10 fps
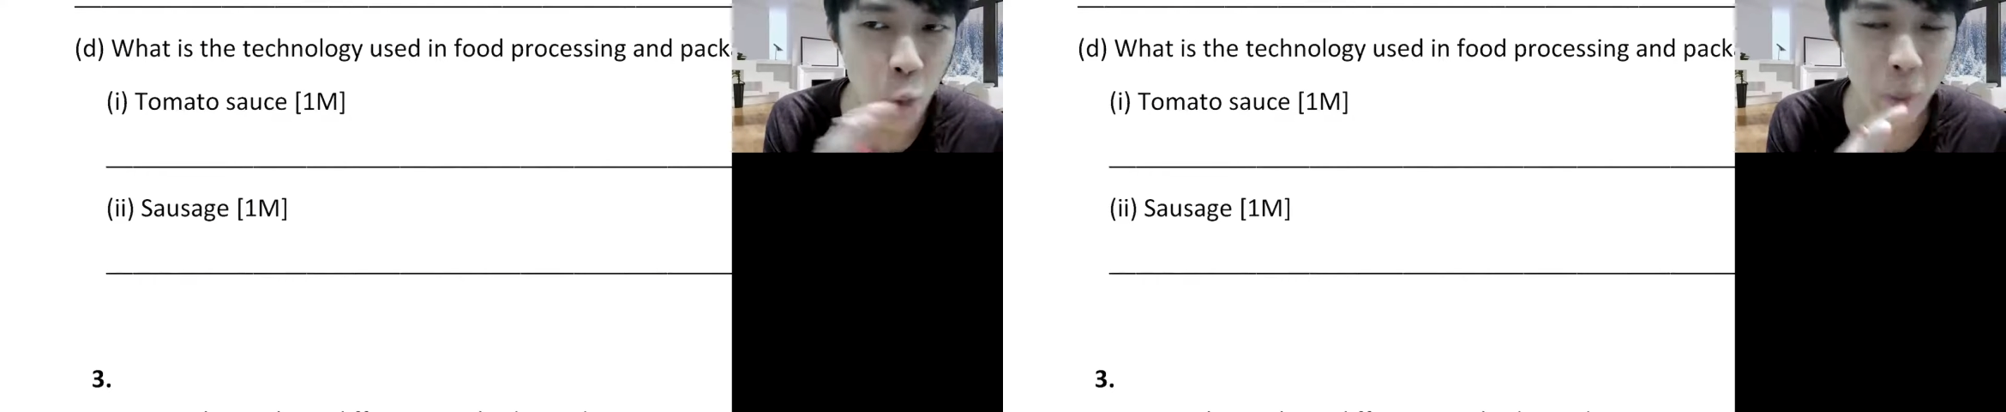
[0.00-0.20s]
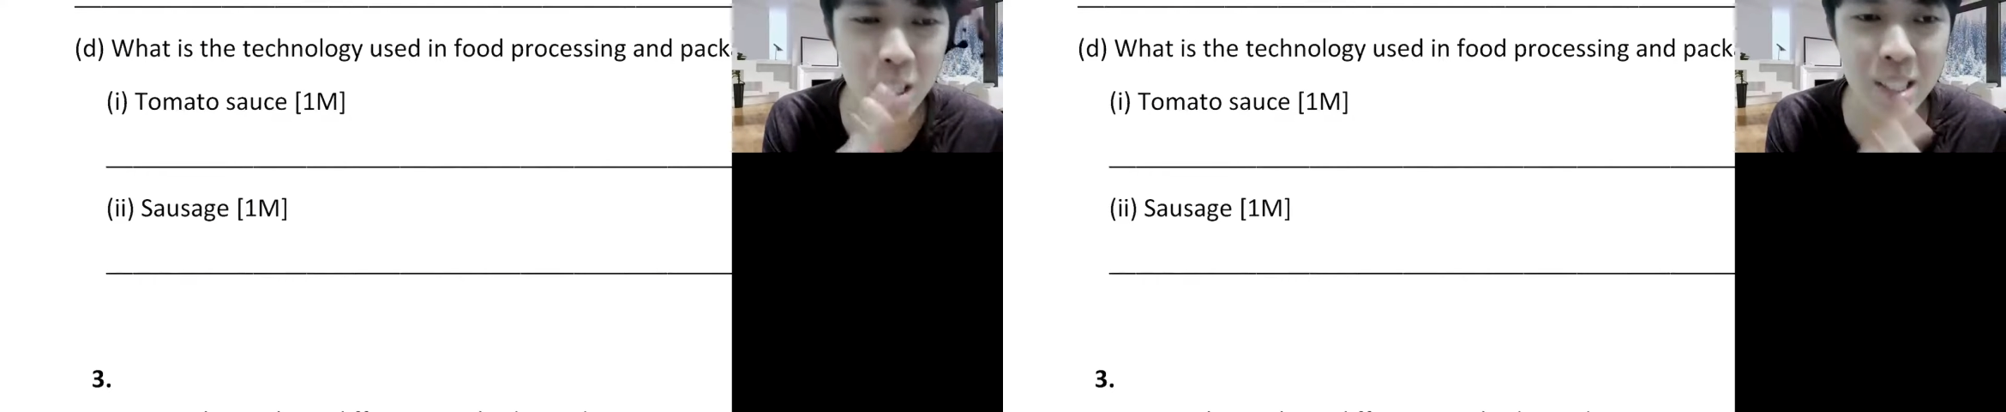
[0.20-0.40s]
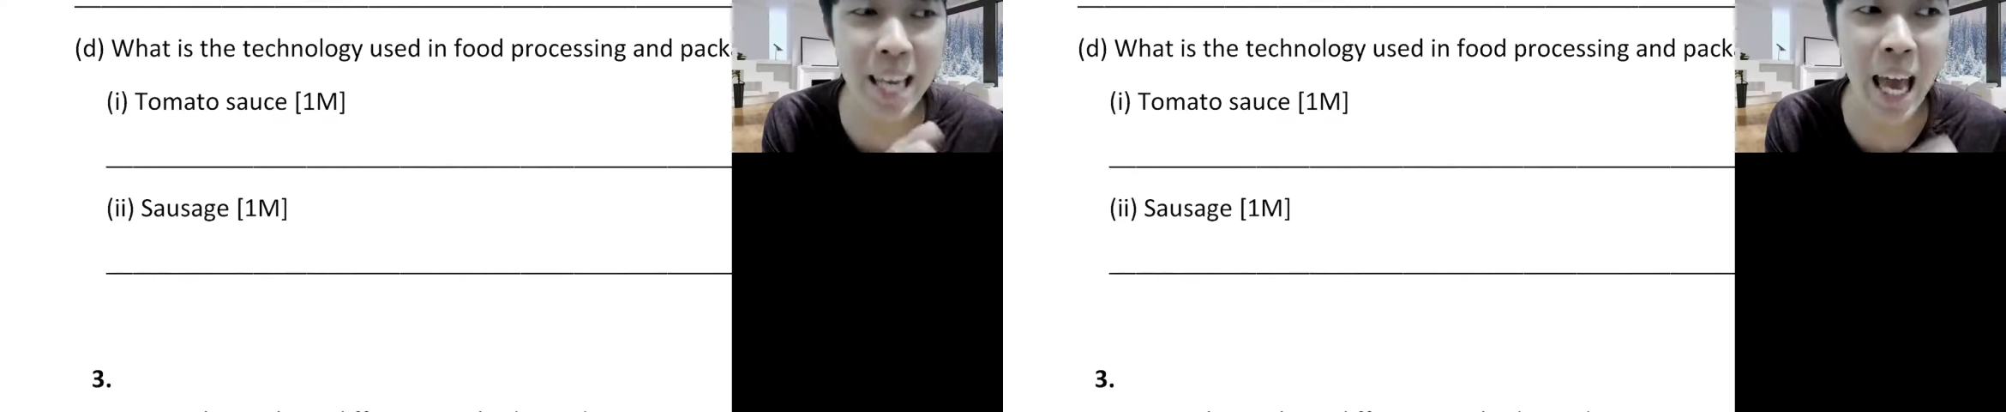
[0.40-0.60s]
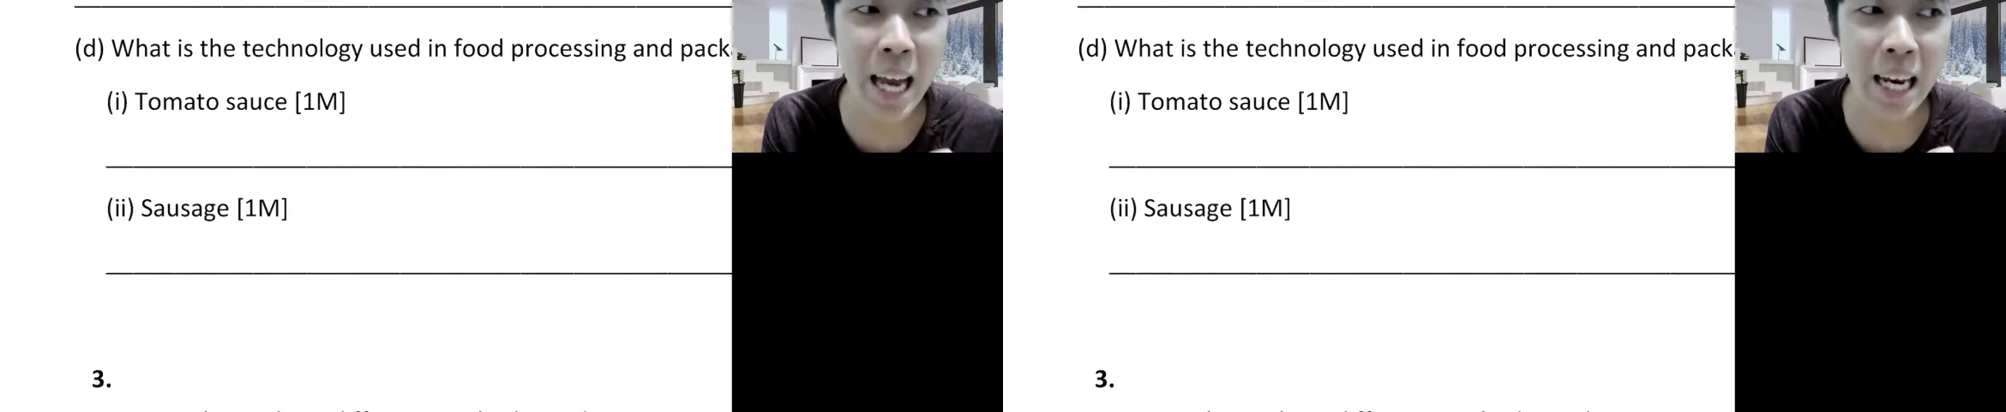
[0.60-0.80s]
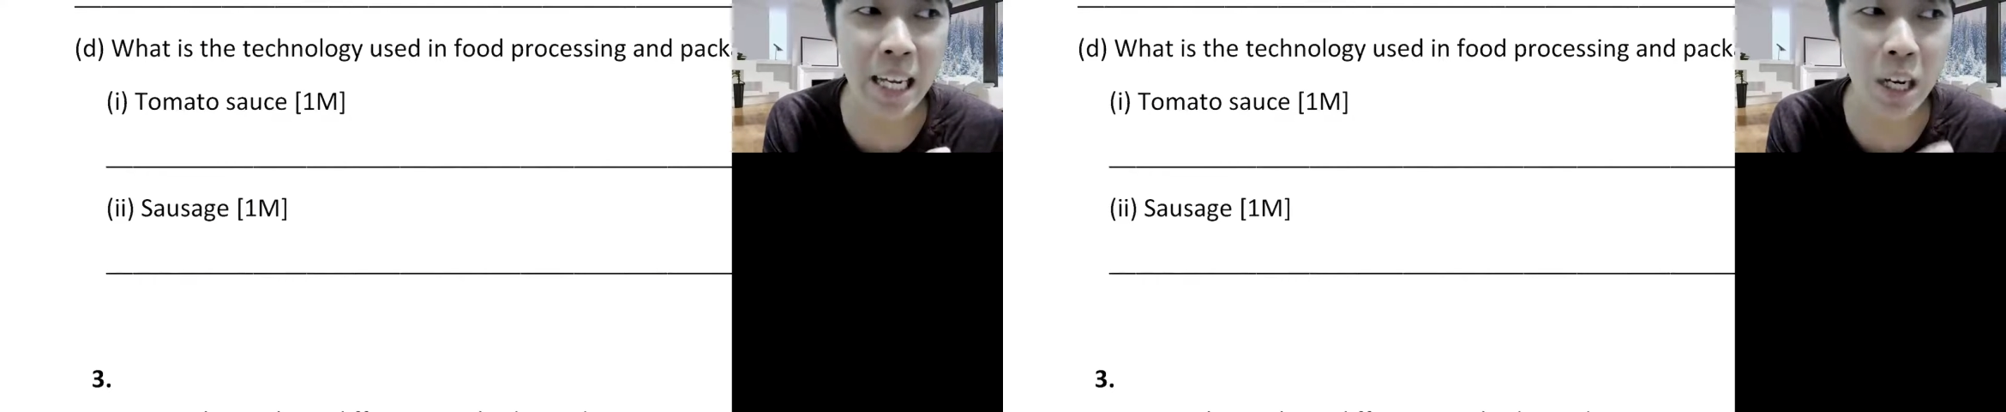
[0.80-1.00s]
because
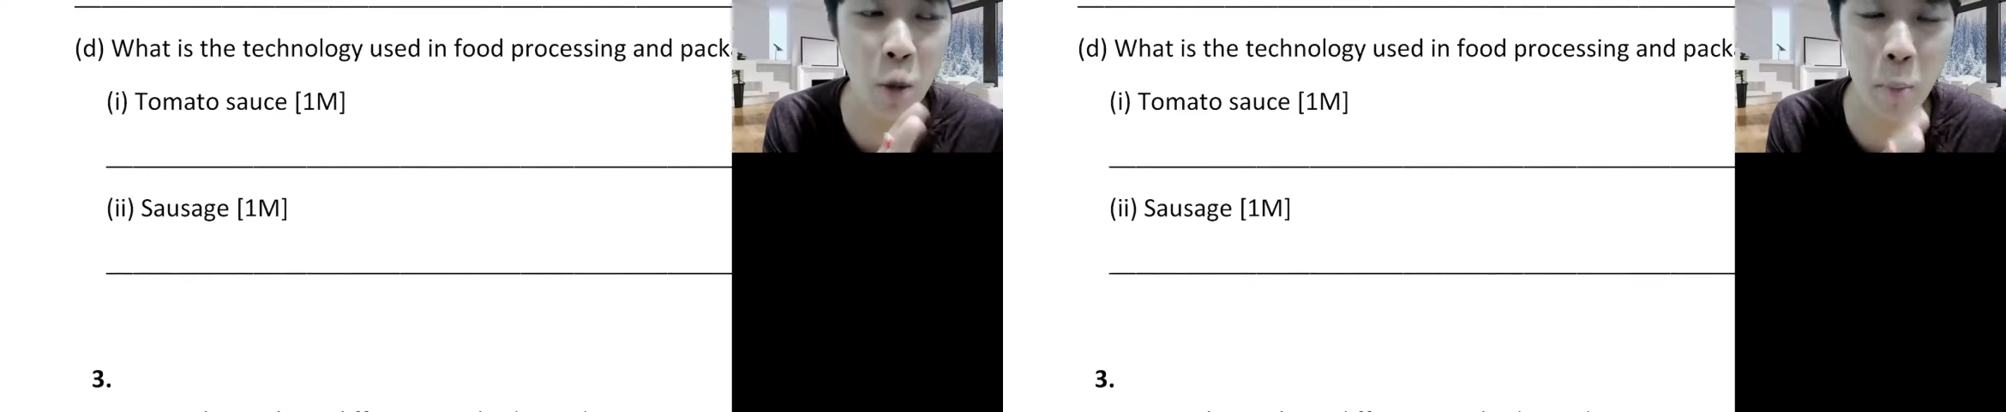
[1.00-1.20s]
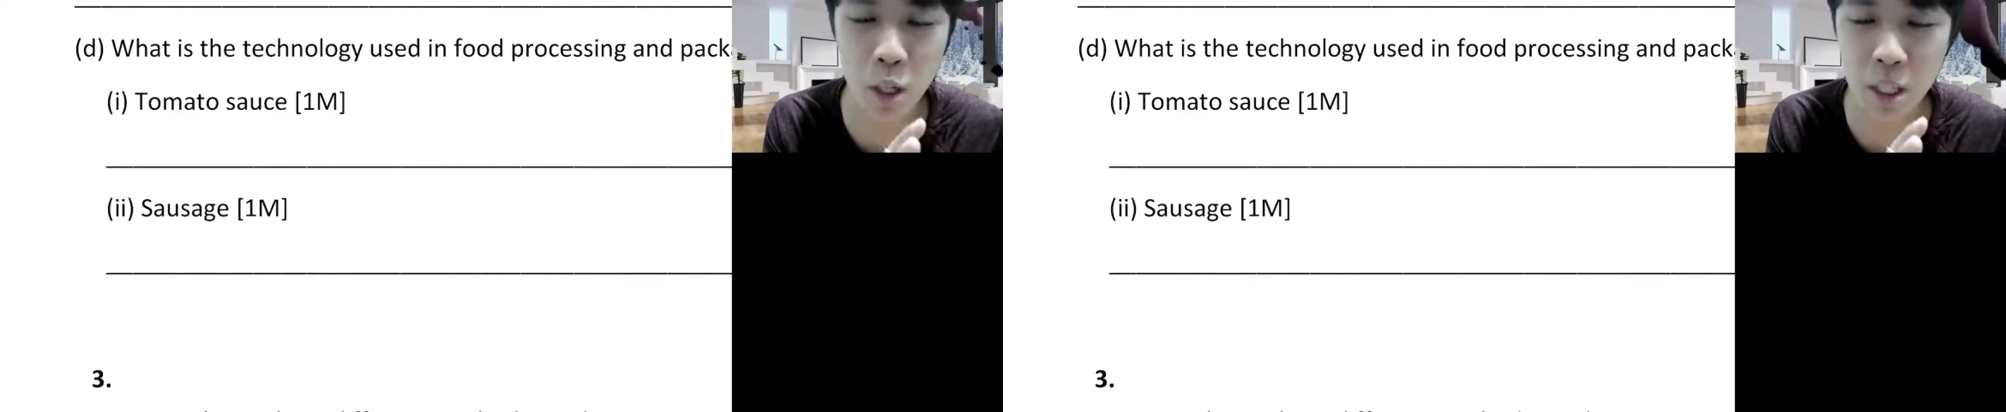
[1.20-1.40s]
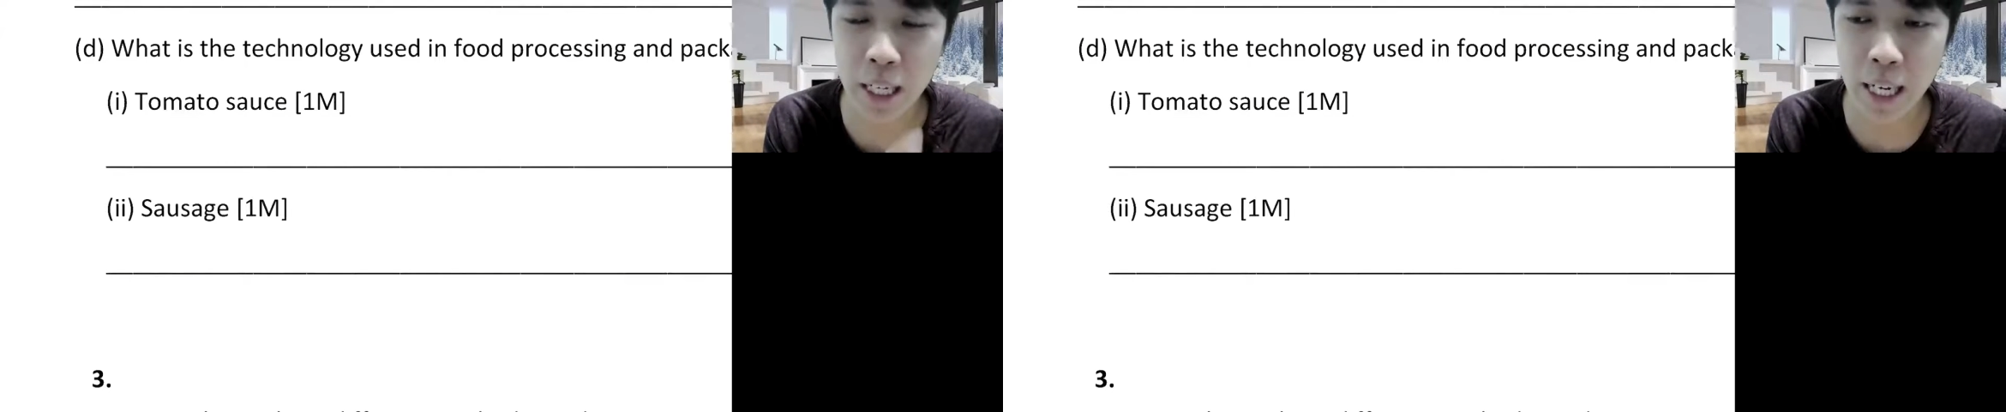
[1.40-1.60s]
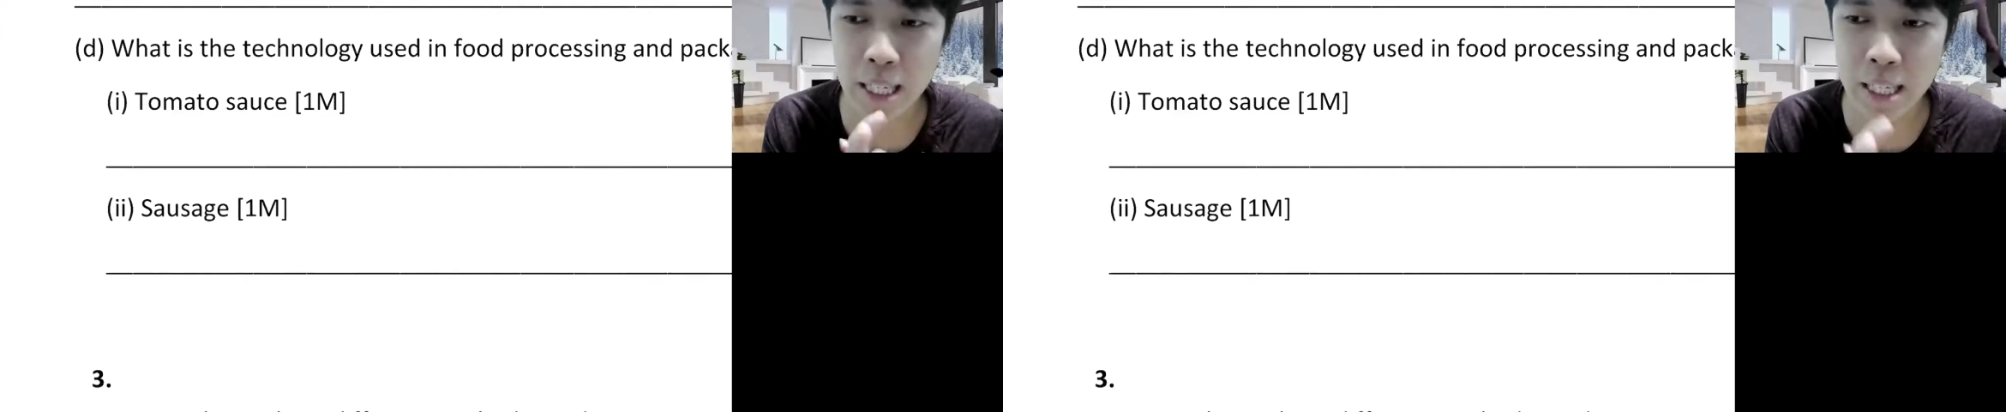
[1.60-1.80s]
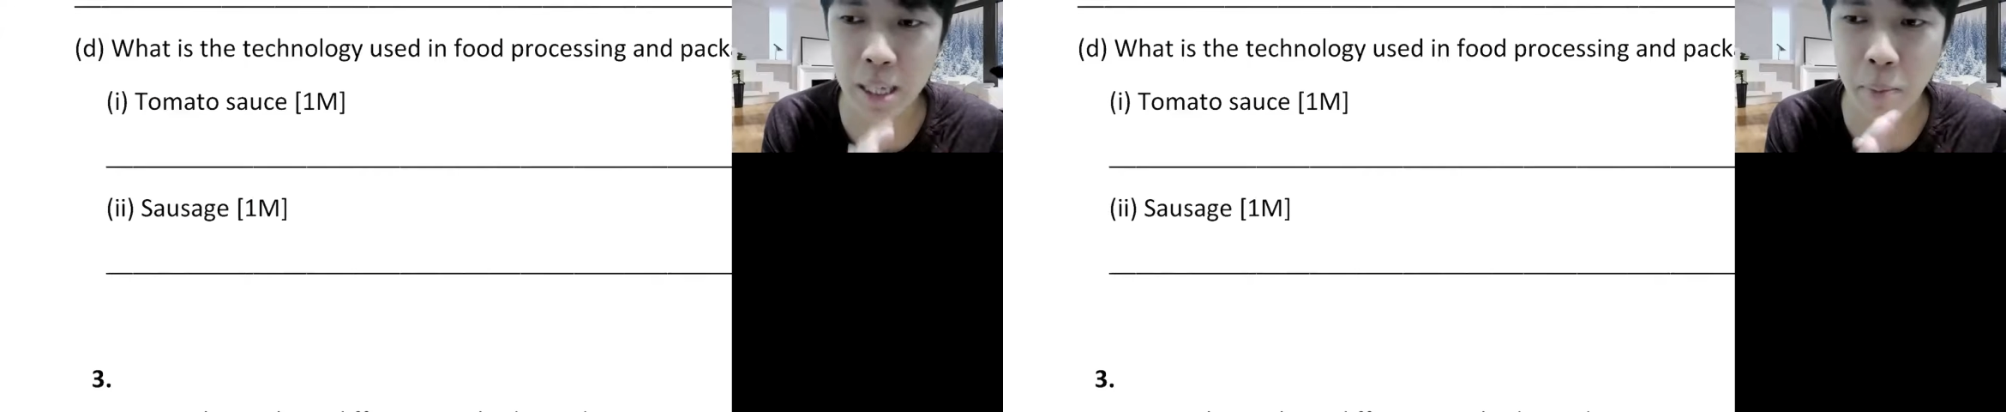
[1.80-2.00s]
canning or bottling are
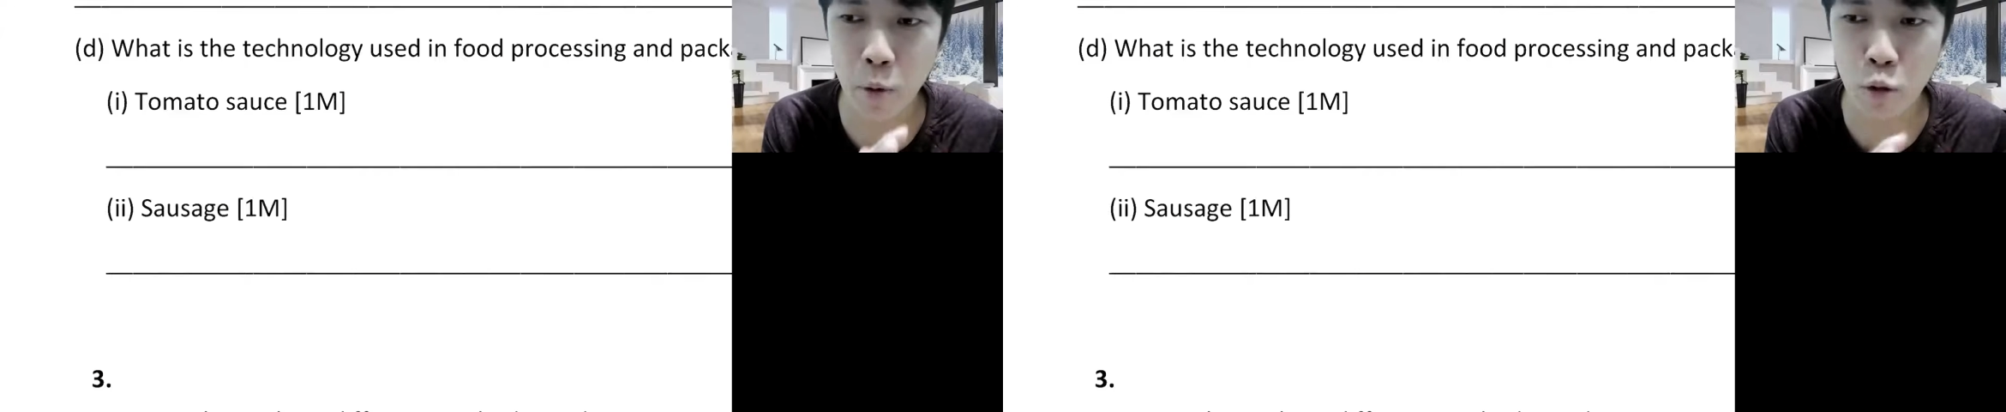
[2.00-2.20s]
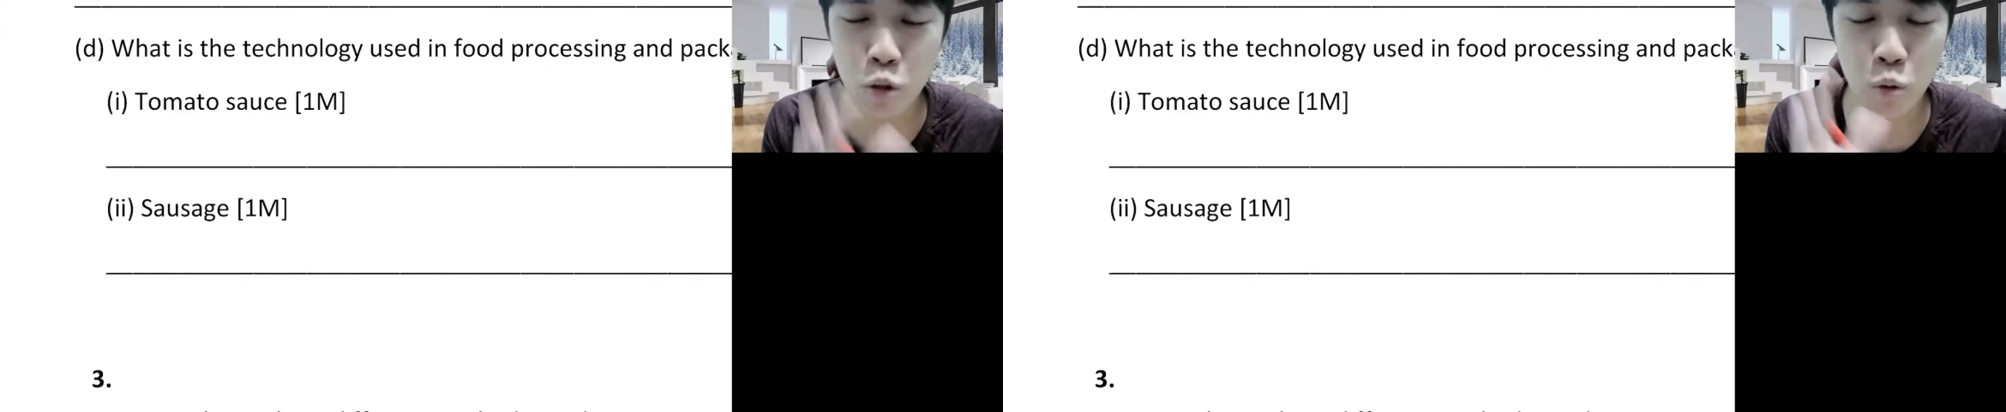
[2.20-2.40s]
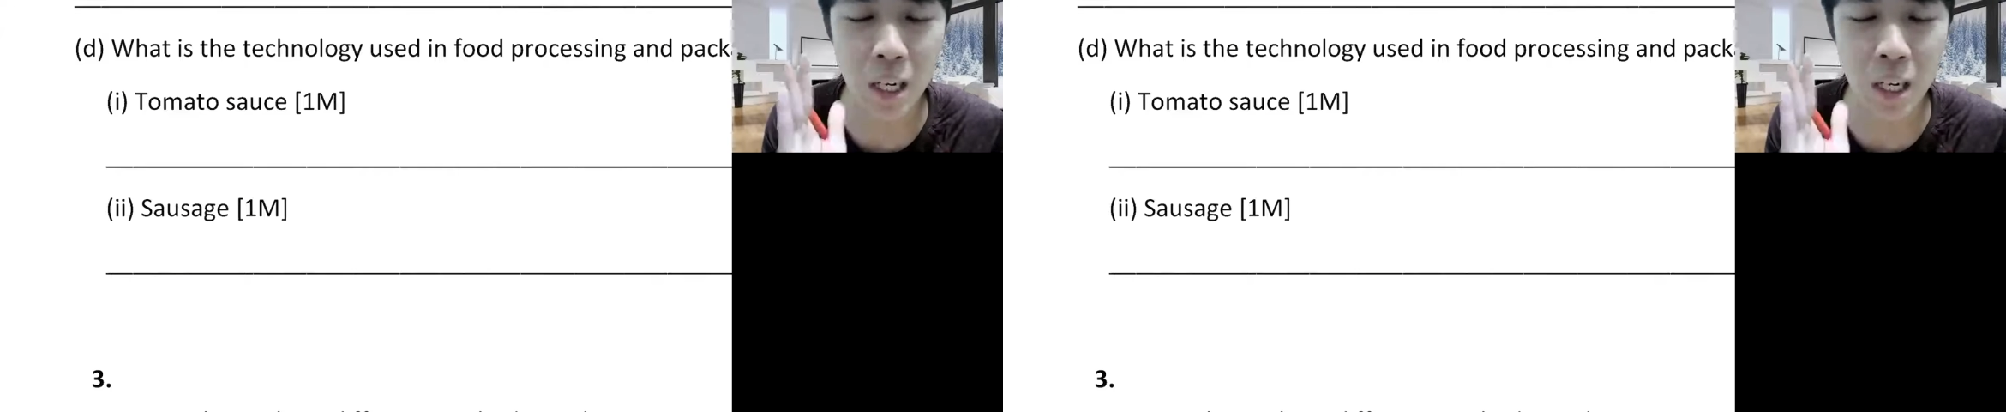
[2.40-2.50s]
supposed to